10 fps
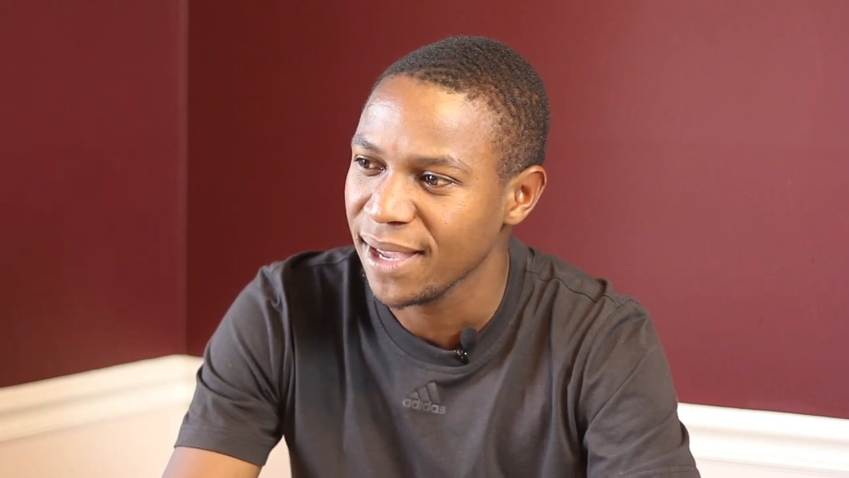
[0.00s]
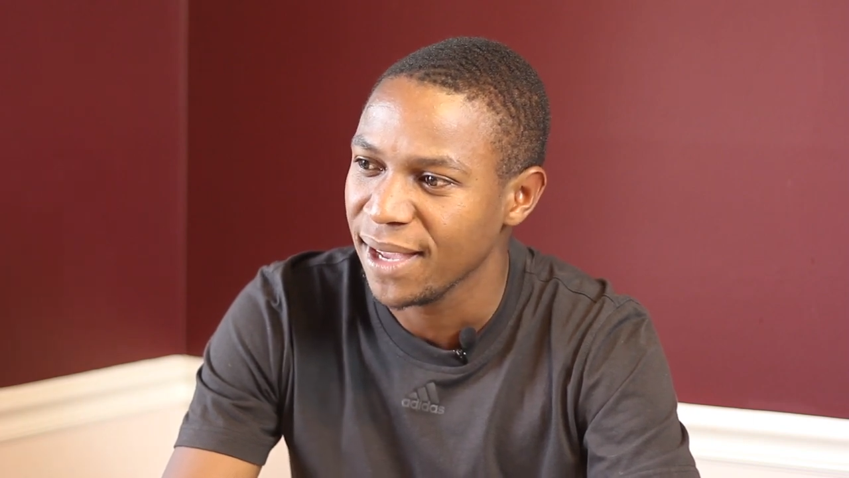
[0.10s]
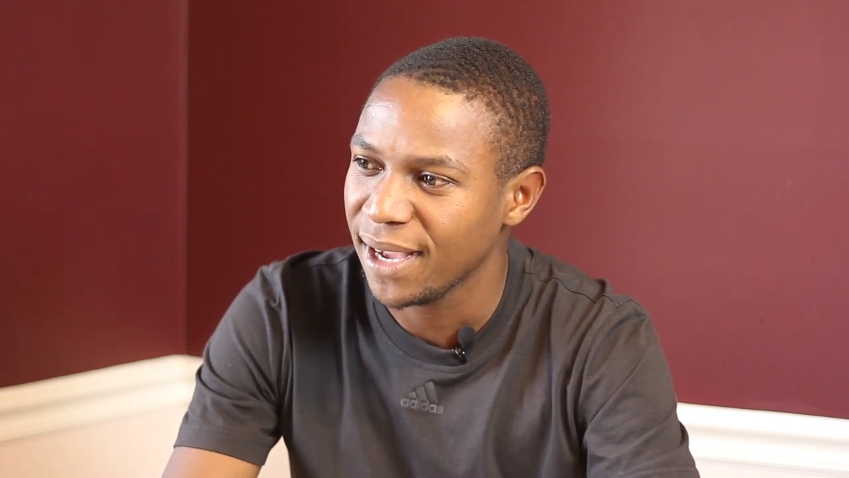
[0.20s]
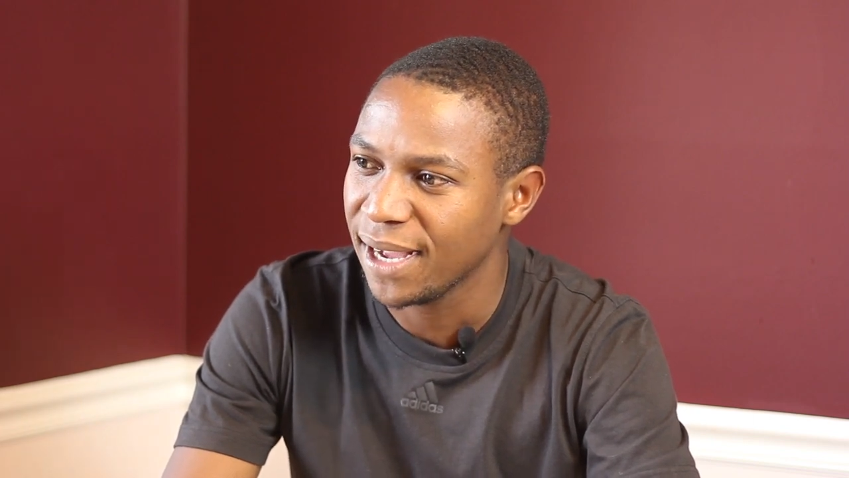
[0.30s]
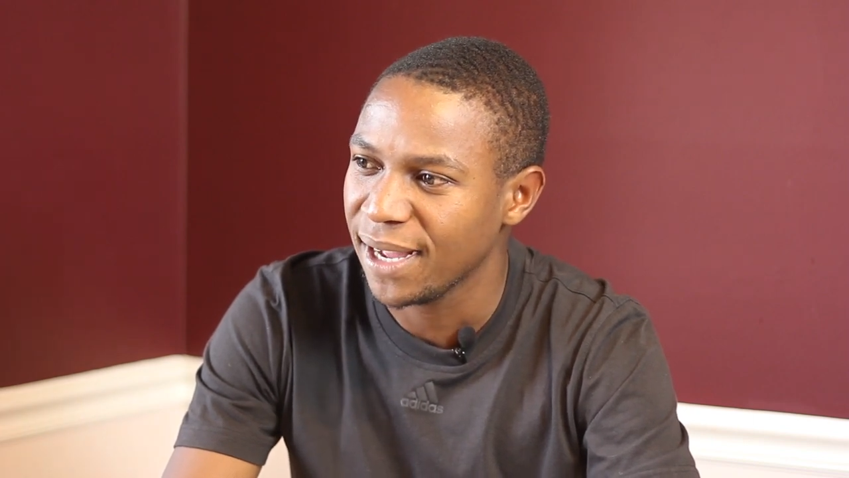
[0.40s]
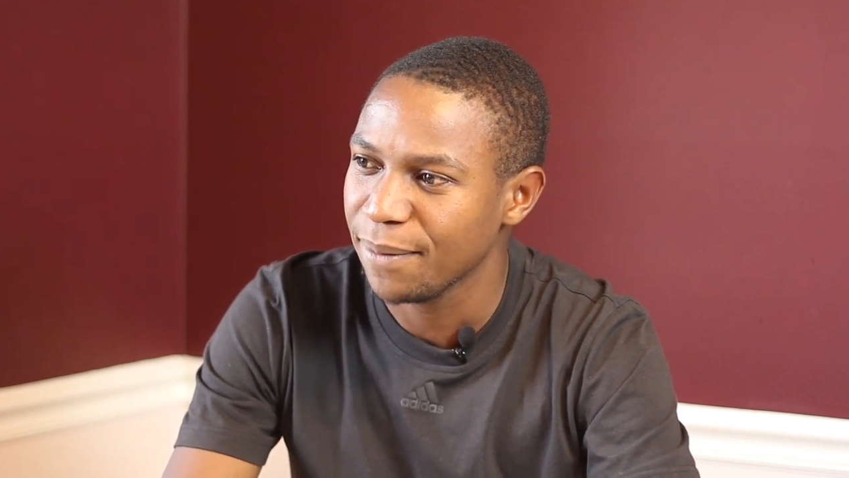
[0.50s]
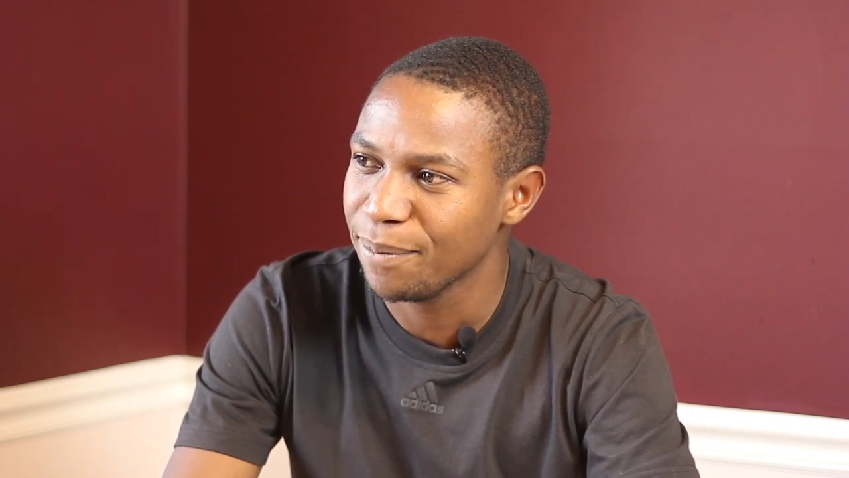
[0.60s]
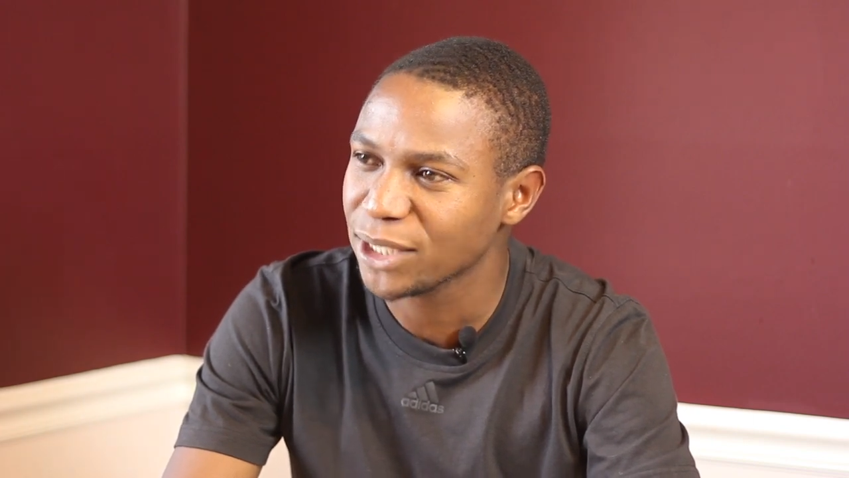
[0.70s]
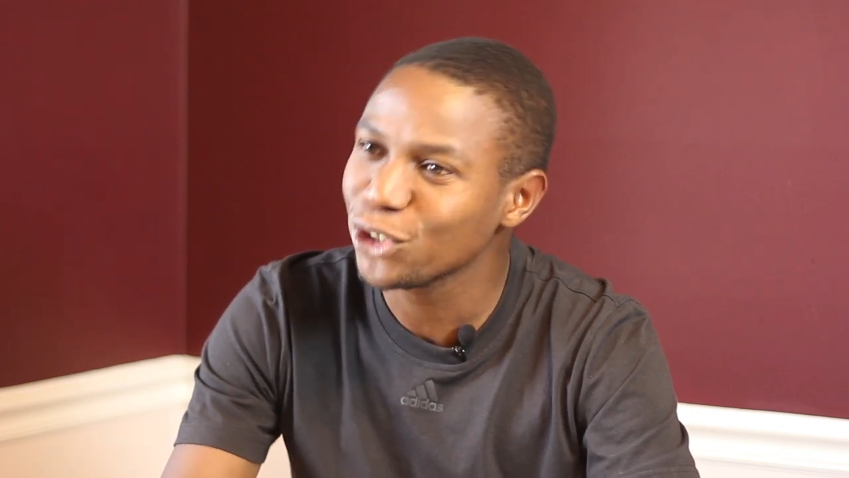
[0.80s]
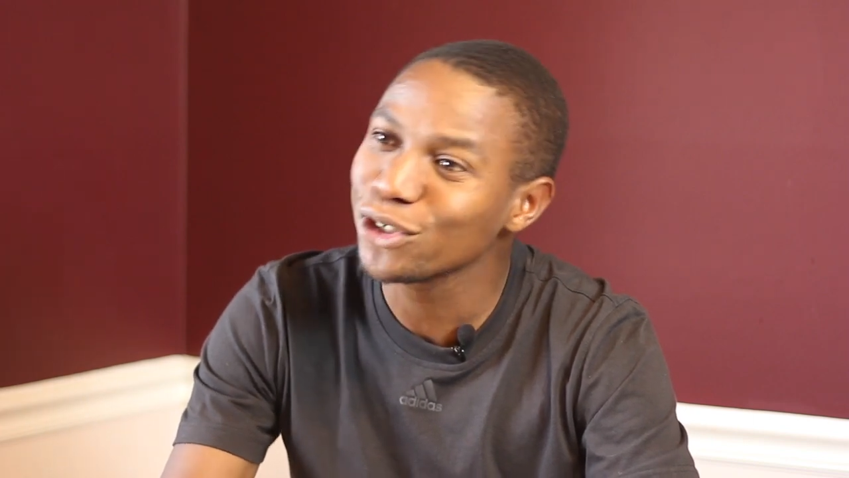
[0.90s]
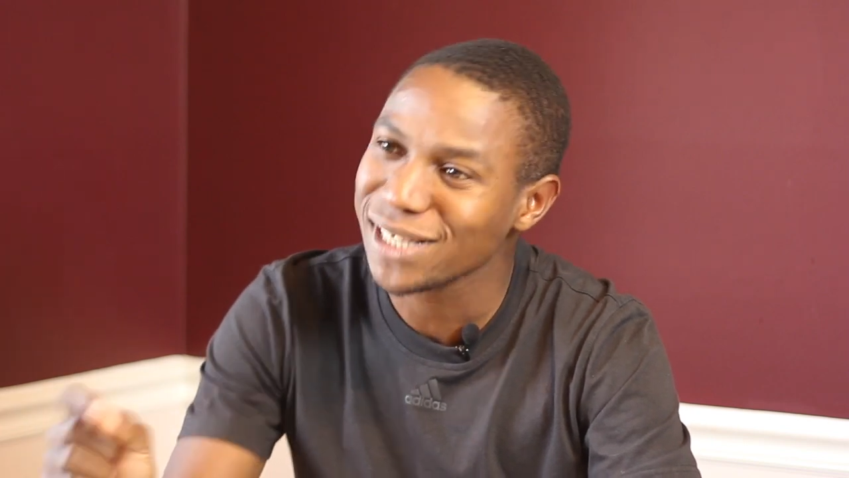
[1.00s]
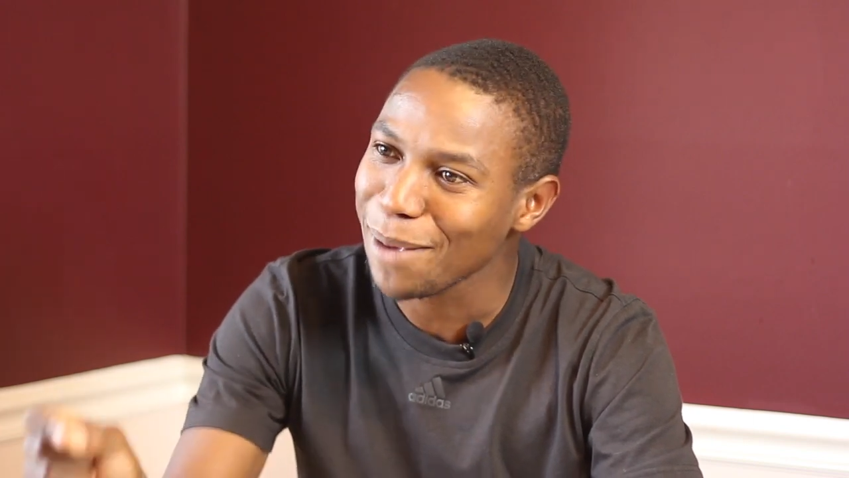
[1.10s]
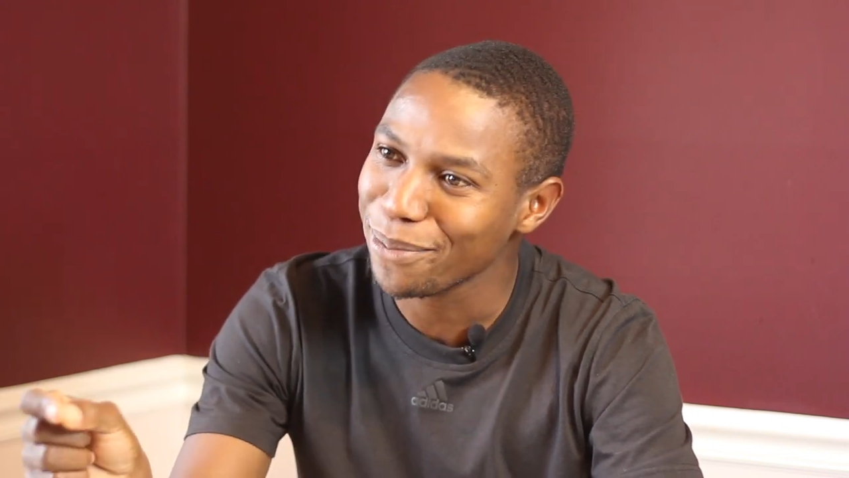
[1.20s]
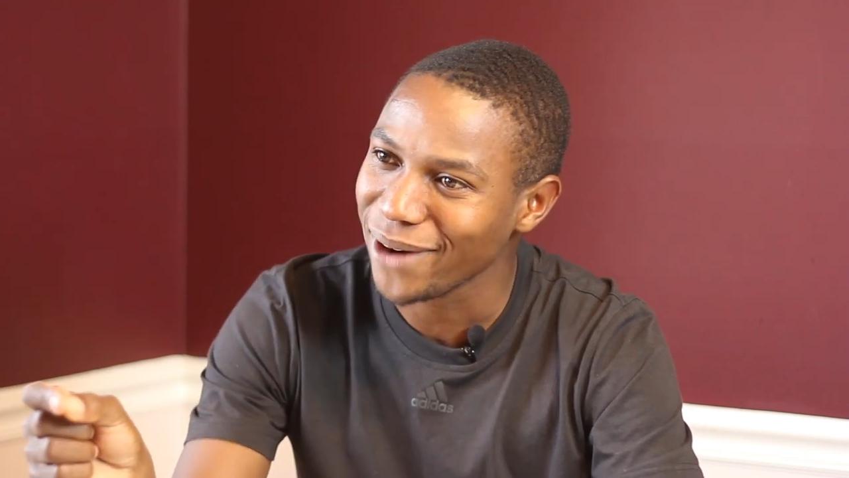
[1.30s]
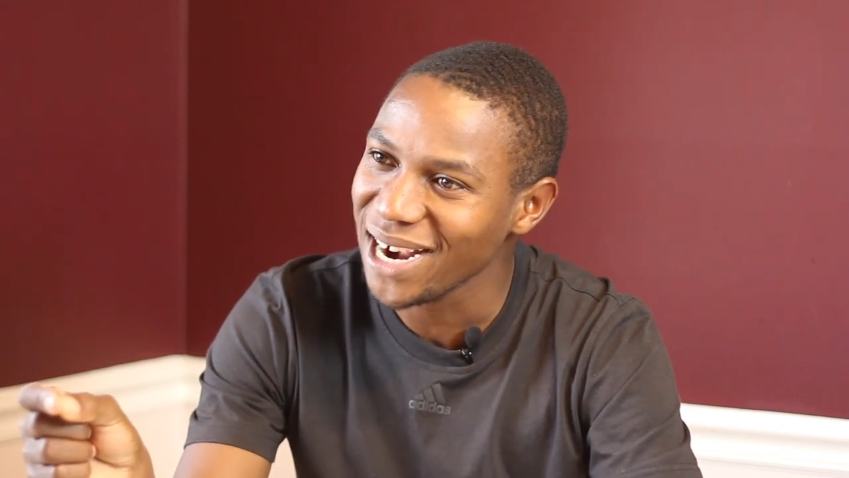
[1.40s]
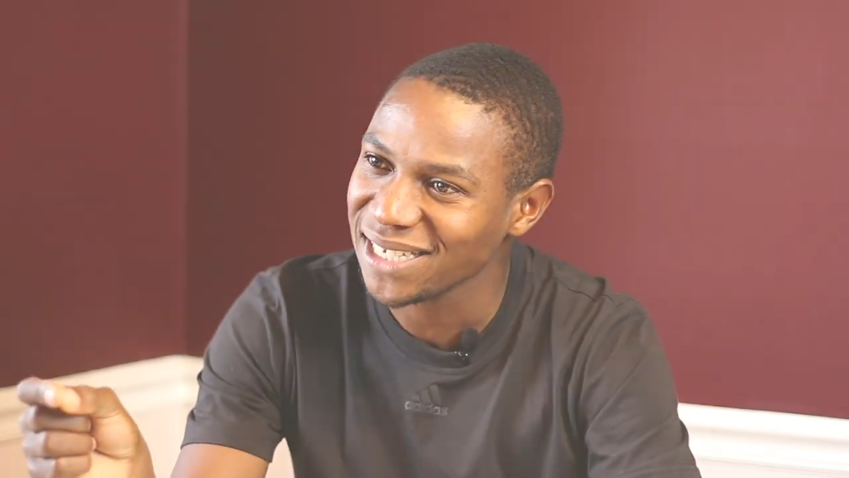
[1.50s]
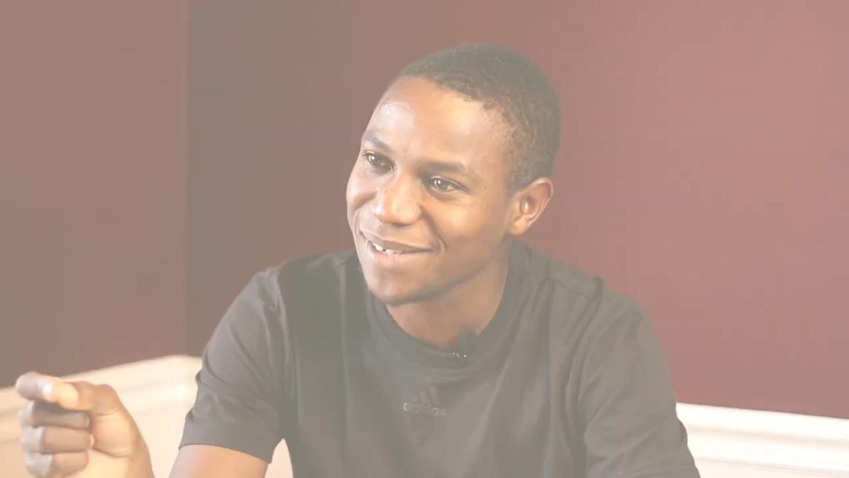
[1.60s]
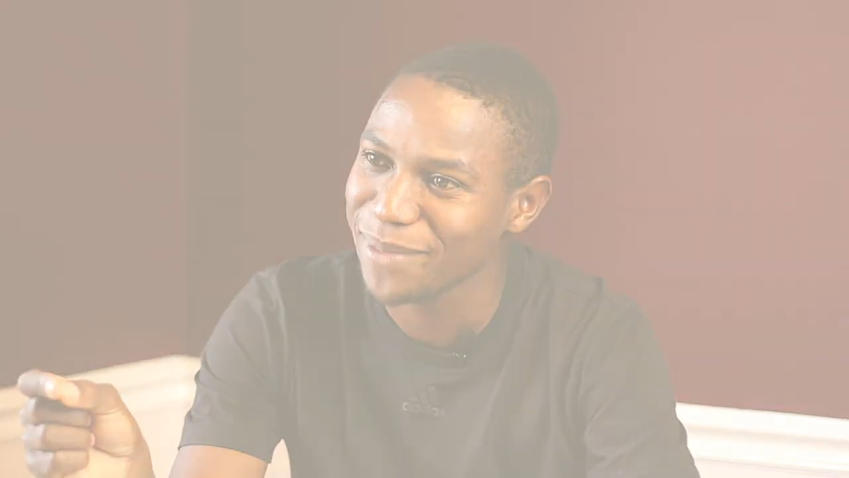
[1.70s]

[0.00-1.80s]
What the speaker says: Mm-hmm. But you surprised